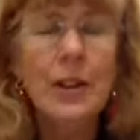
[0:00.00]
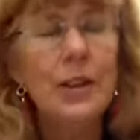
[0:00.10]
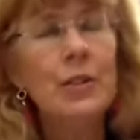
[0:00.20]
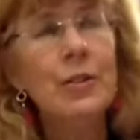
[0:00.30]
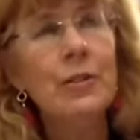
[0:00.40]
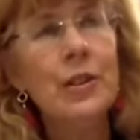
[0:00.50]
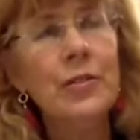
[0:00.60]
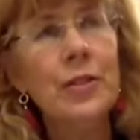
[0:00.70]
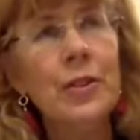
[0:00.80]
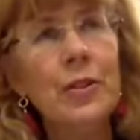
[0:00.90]
or if
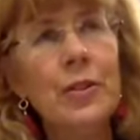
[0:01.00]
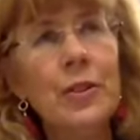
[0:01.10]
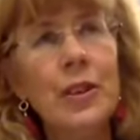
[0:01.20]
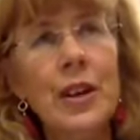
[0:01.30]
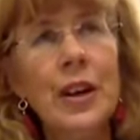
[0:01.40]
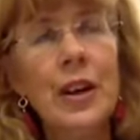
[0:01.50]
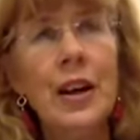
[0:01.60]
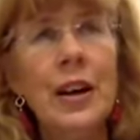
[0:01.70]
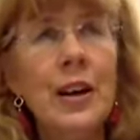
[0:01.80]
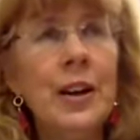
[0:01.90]
you're
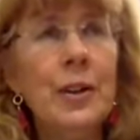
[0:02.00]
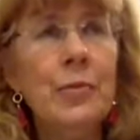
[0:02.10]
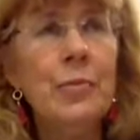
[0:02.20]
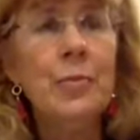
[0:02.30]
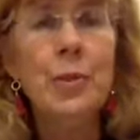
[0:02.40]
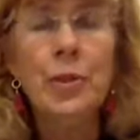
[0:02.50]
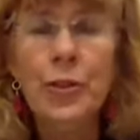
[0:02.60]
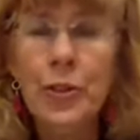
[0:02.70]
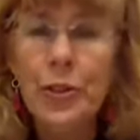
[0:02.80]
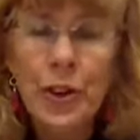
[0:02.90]

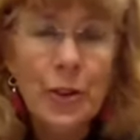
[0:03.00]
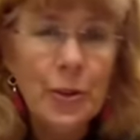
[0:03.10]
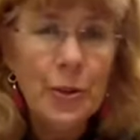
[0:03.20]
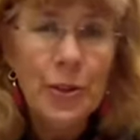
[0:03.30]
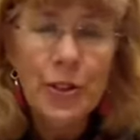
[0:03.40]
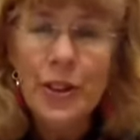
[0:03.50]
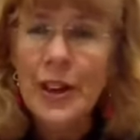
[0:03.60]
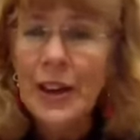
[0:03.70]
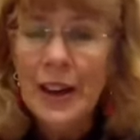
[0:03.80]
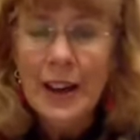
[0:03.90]
not as old,
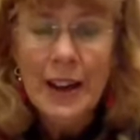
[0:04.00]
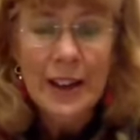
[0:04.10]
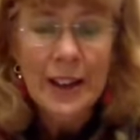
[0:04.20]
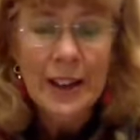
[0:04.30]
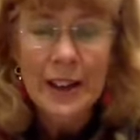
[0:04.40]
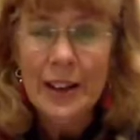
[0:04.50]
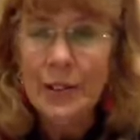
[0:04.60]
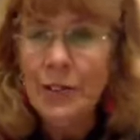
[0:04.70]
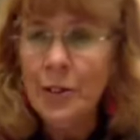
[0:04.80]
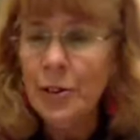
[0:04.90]

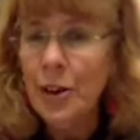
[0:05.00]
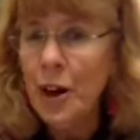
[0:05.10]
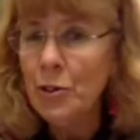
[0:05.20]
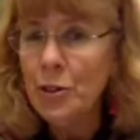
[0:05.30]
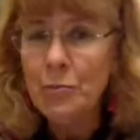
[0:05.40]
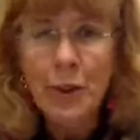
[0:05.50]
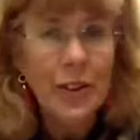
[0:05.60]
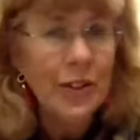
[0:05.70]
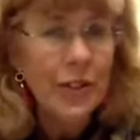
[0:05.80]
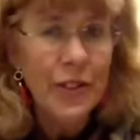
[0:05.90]
if your older
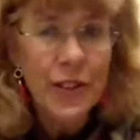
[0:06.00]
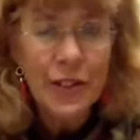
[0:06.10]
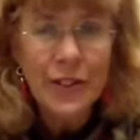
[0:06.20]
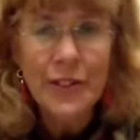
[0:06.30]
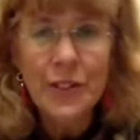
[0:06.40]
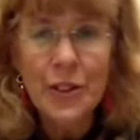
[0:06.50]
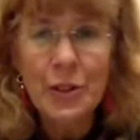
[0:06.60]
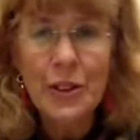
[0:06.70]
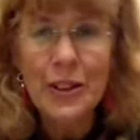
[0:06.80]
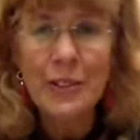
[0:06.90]
brothers and sisters can do
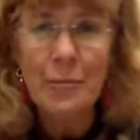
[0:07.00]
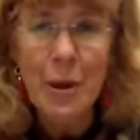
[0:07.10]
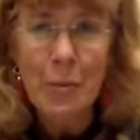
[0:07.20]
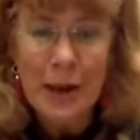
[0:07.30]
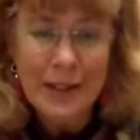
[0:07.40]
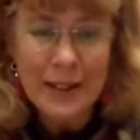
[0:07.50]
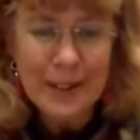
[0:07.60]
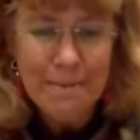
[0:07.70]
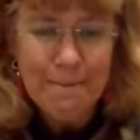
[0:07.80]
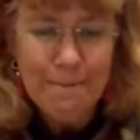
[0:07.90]
things a bit better.
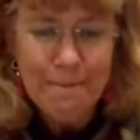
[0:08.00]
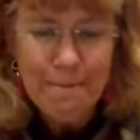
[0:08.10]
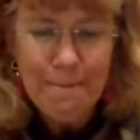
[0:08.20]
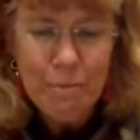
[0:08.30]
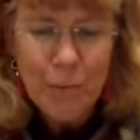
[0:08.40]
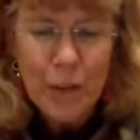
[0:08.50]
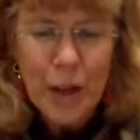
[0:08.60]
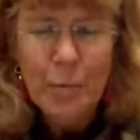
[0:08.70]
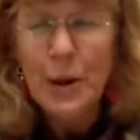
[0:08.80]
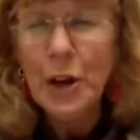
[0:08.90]

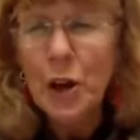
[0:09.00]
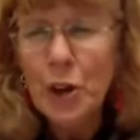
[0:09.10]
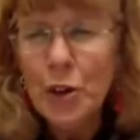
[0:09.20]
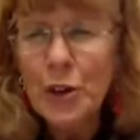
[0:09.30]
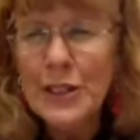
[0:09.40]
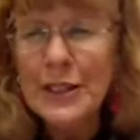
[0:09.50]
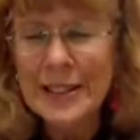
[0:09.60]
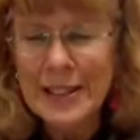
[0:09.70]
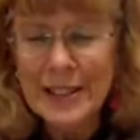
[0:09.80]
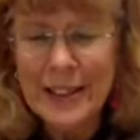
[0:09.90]
But God had
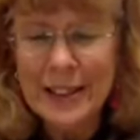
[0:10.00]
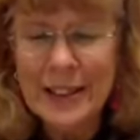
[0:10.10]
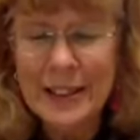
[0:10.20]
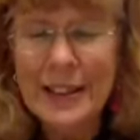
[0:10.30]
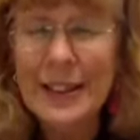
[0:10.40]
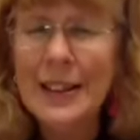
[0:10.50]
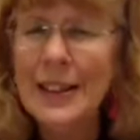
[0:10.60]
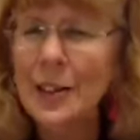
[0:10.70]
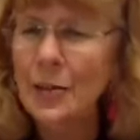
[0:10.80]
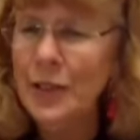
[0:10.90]
said
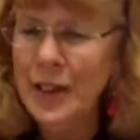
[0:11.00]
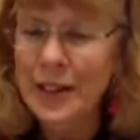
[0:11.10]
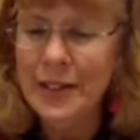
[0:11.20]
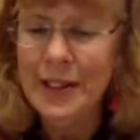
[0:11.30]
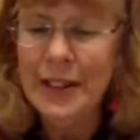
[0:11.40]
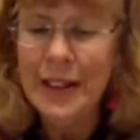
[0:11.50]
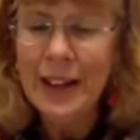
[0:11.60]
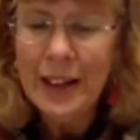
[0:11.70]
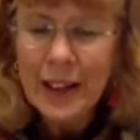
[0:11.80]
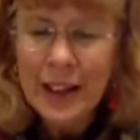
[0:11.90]
of David that
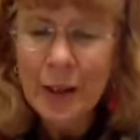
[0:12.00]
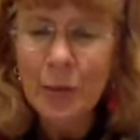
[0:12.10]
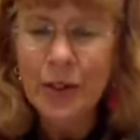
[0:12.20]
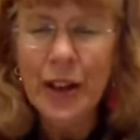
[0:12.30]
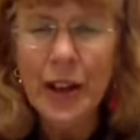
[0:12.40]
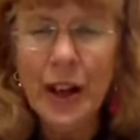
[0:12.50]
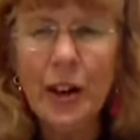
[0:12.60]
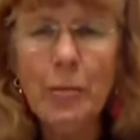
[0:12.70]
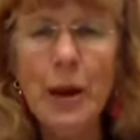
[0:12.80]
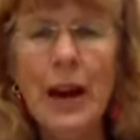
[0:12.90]
he was a
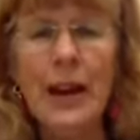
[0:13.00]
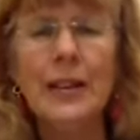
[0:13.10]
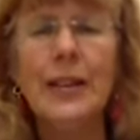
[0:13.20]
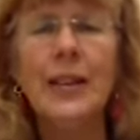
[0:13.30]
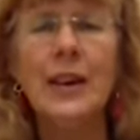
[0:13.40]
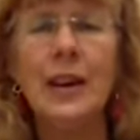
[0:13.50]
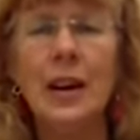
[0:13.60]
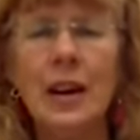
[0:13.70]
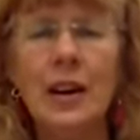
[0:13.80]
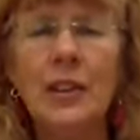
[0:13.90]
young man
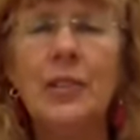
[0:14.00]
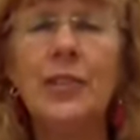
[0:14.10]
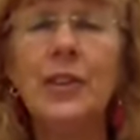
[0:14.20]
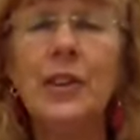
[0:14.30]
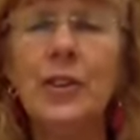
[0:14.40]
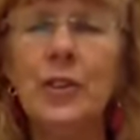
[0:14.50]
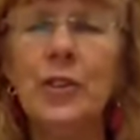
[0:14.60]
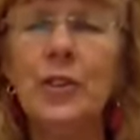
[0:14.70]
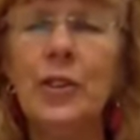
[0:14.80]
after God's